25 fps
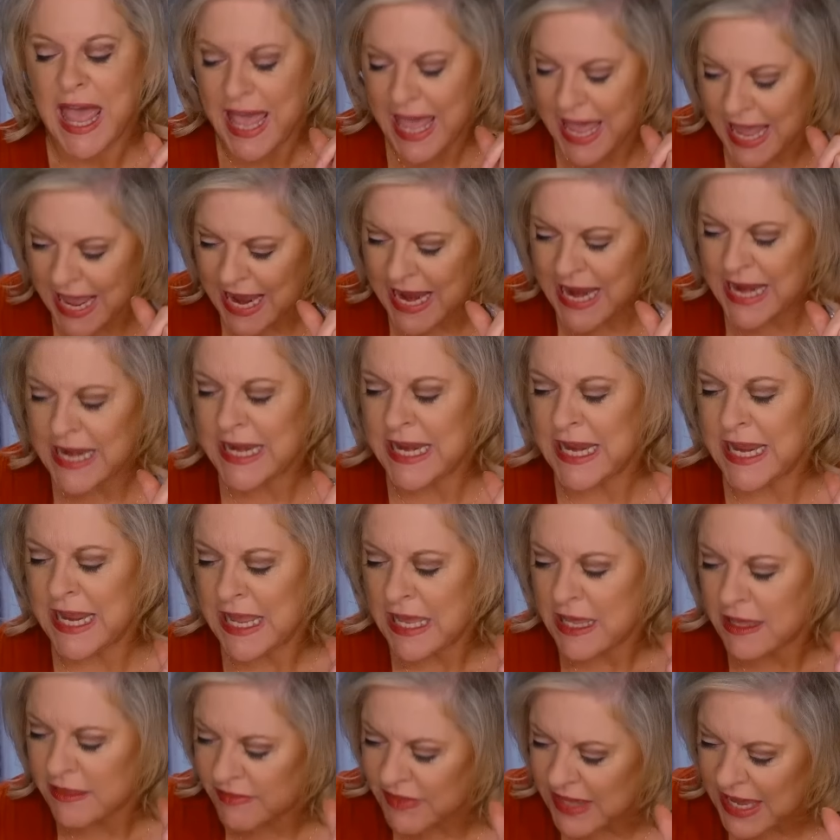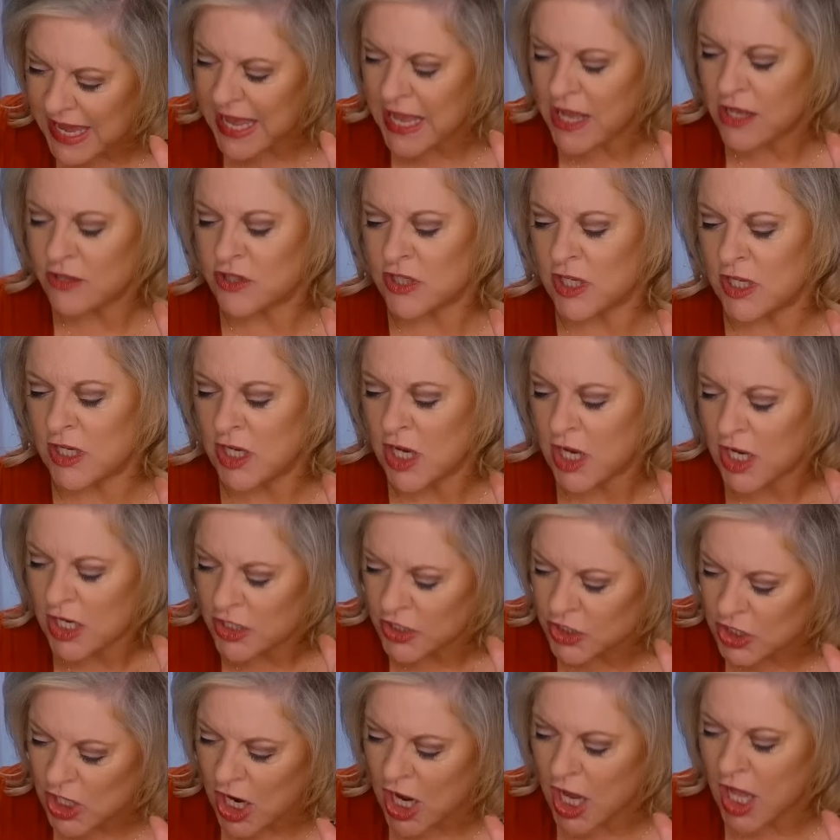
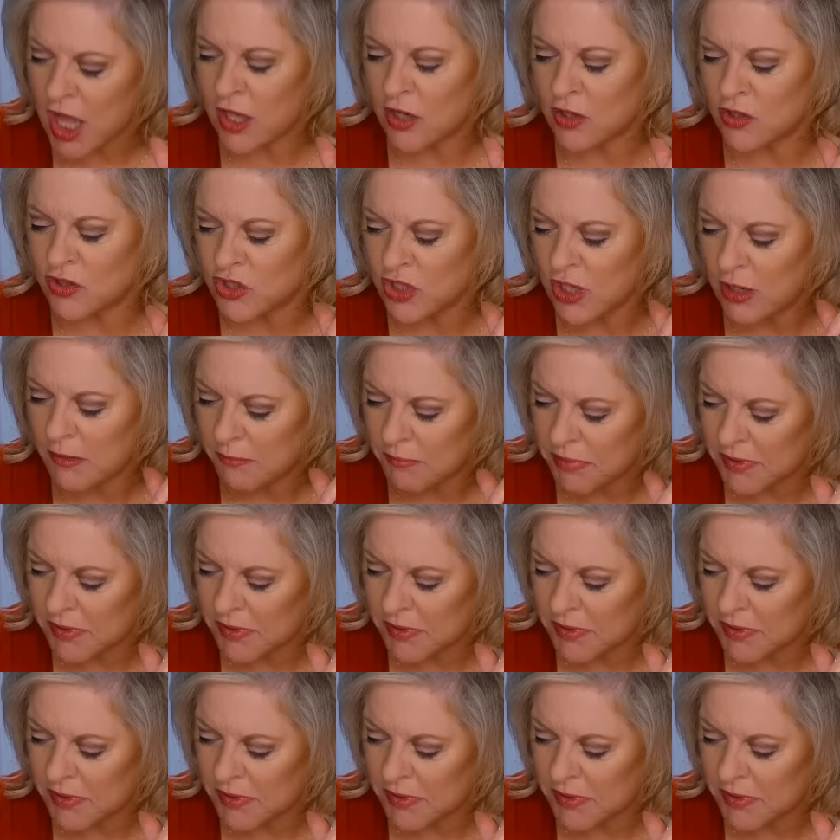$80,000